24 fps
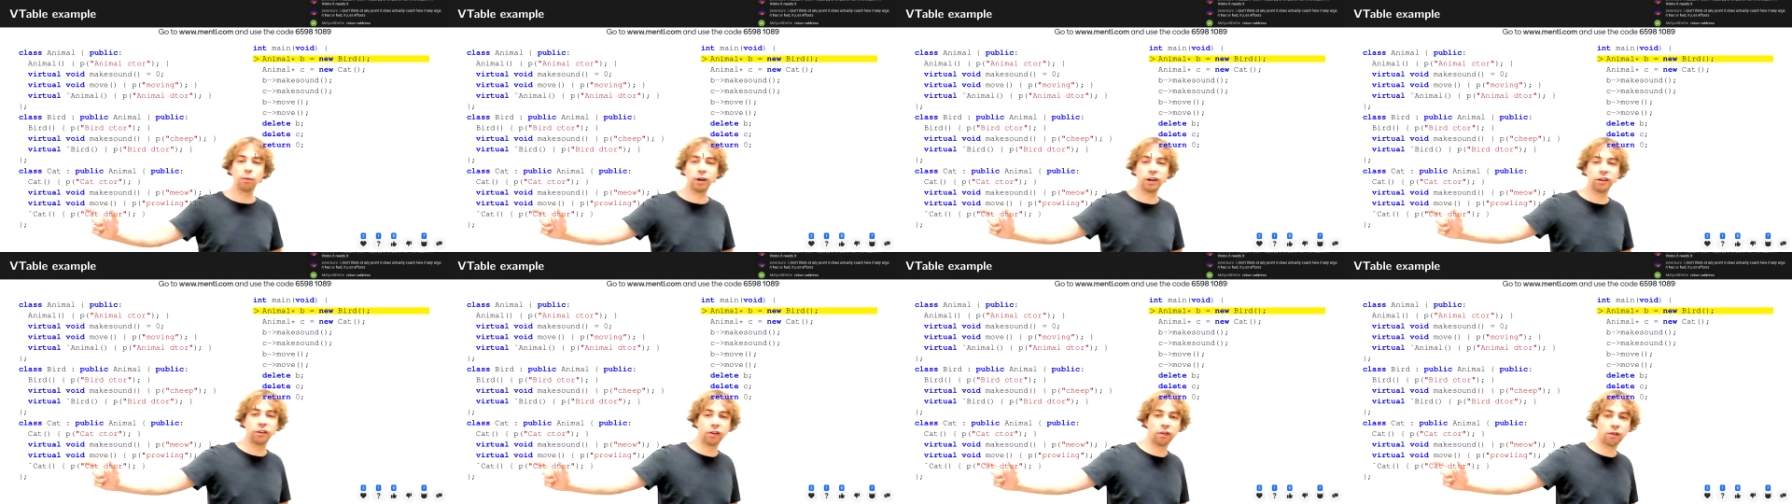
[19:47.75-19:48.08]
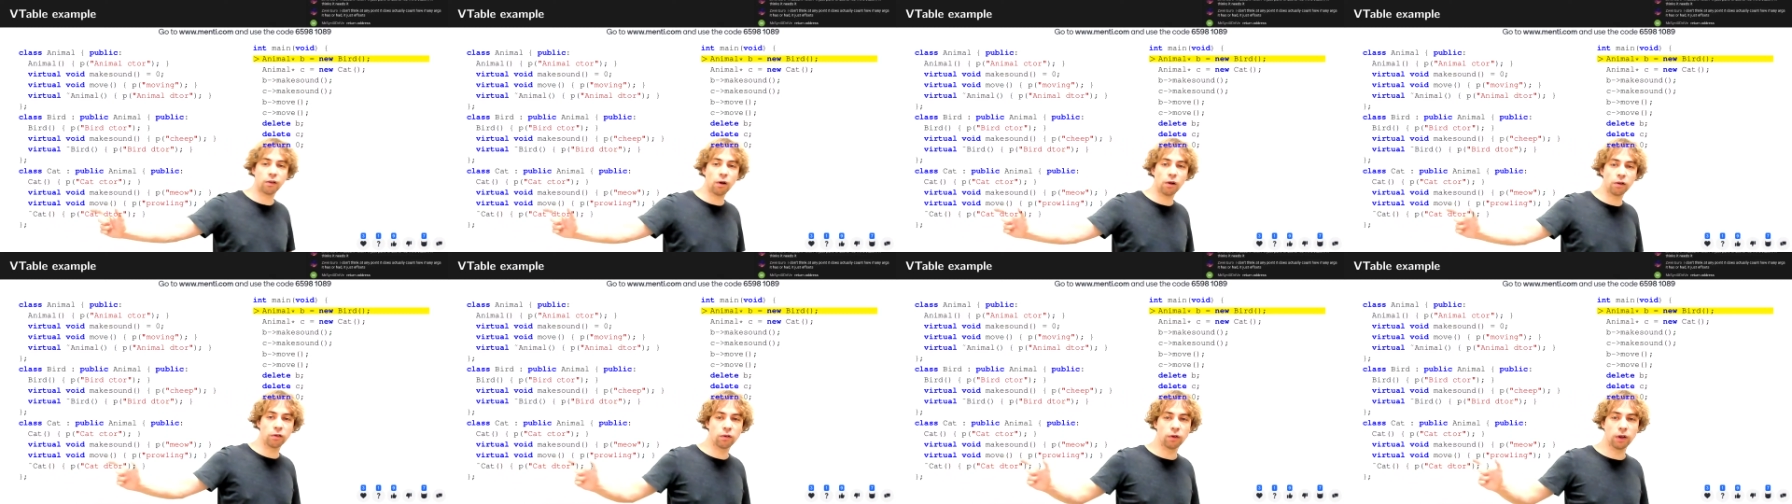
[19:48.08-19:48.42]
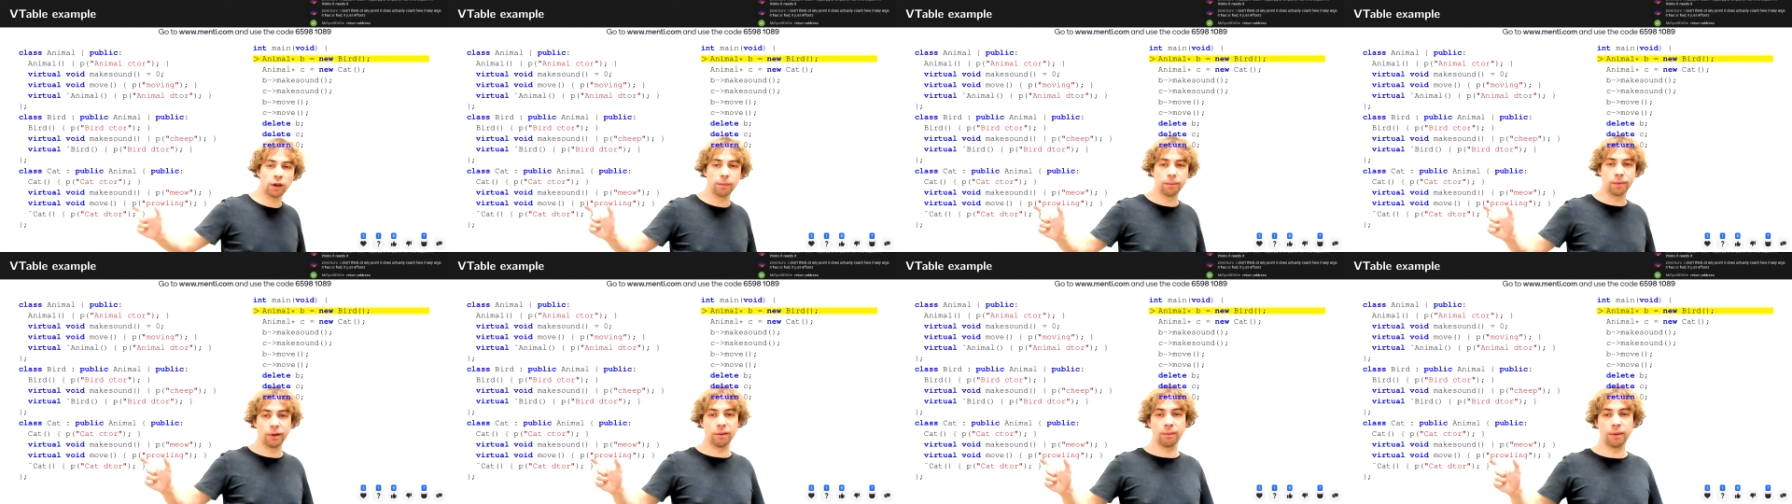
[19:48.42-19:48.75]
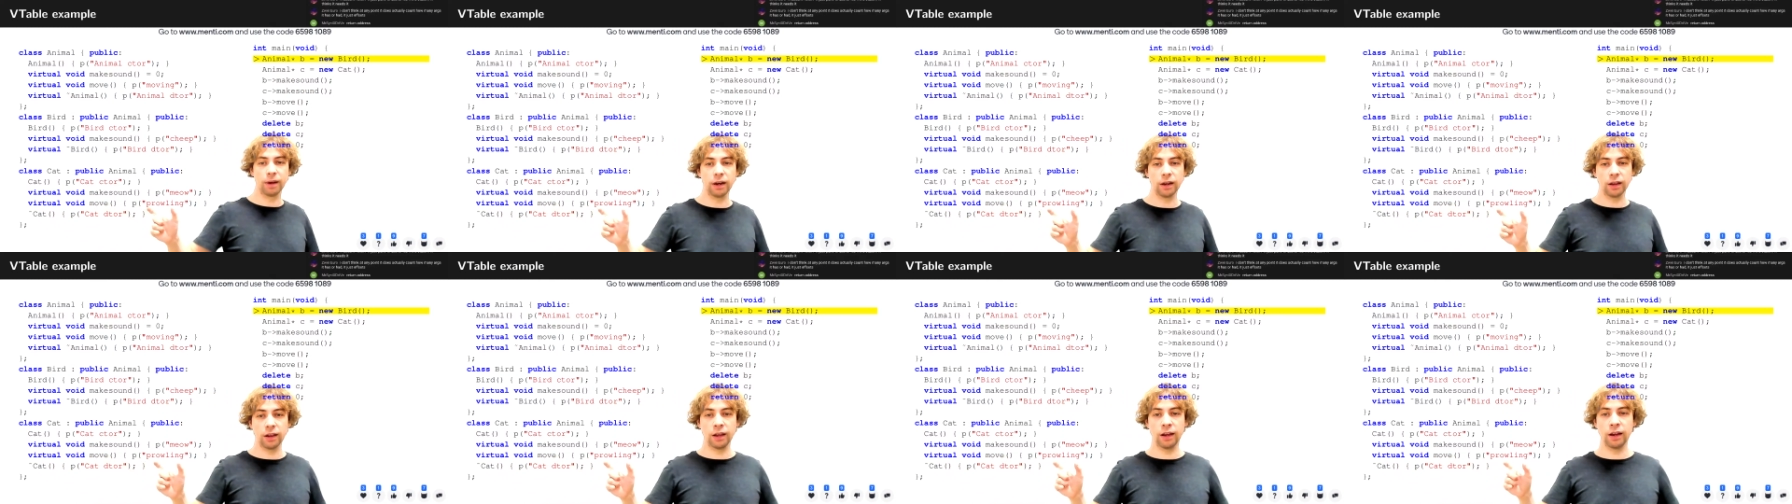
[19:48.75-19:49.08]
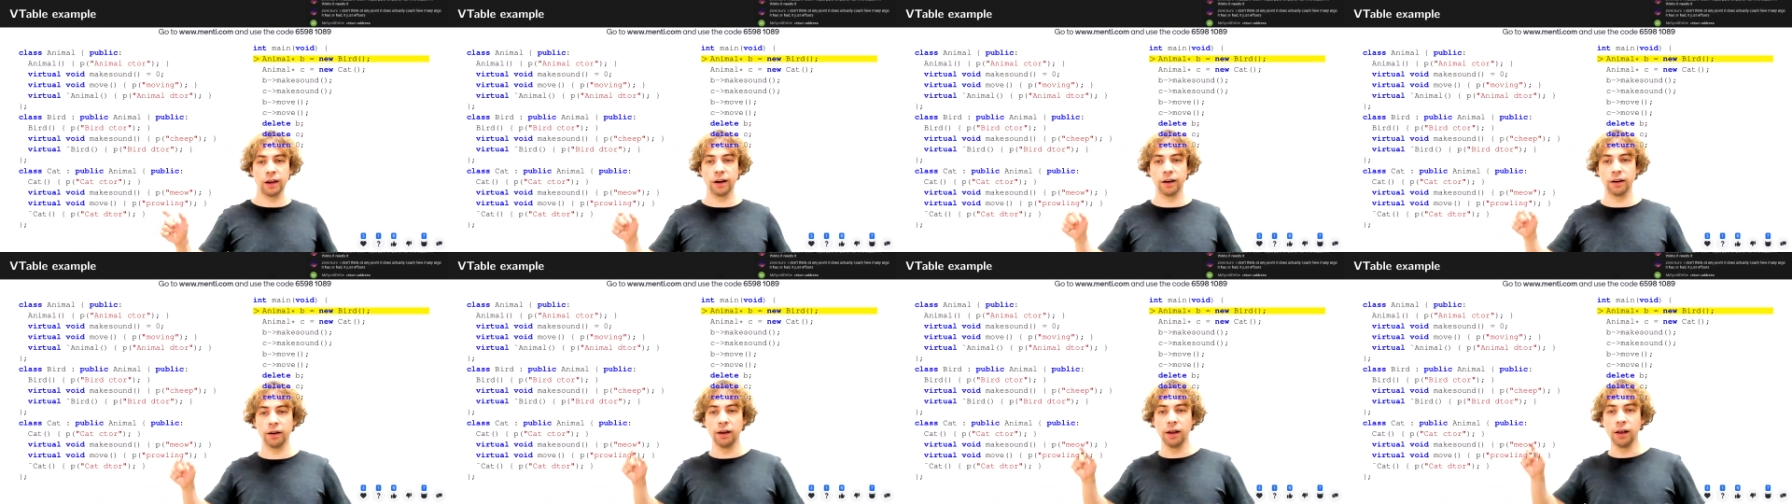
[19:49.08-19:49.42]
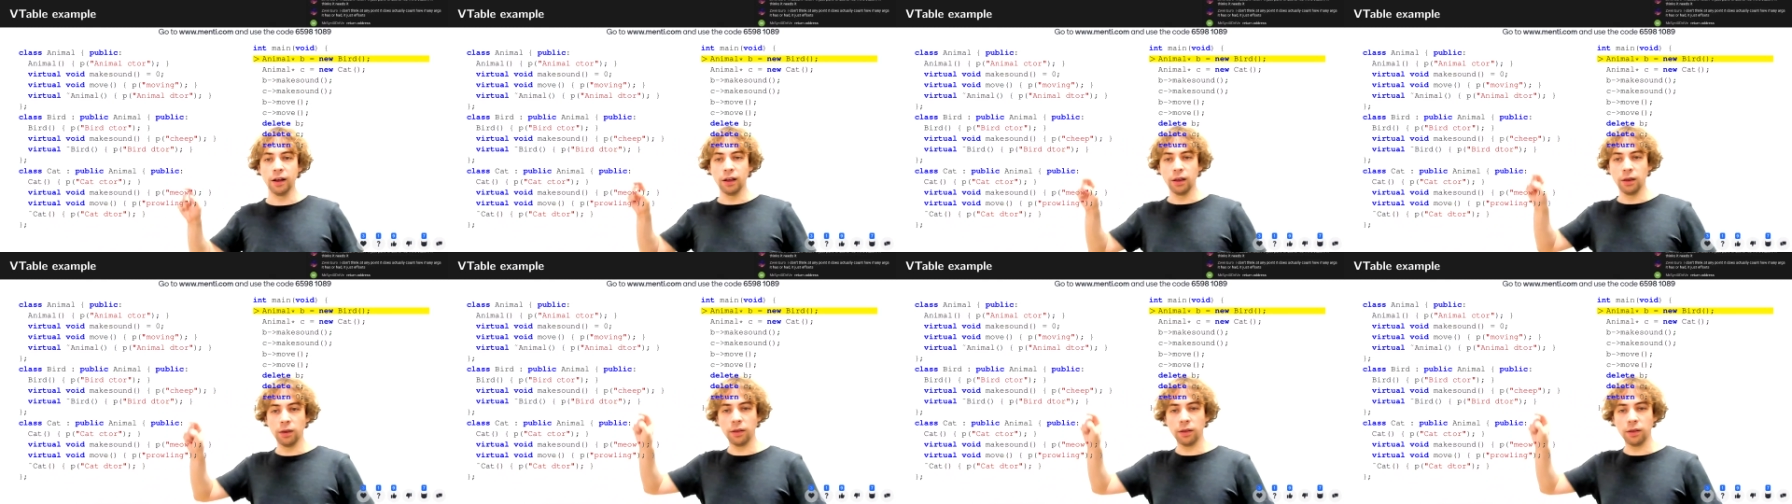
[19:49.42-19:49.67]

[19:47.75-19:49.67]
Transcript: which is also implemented here.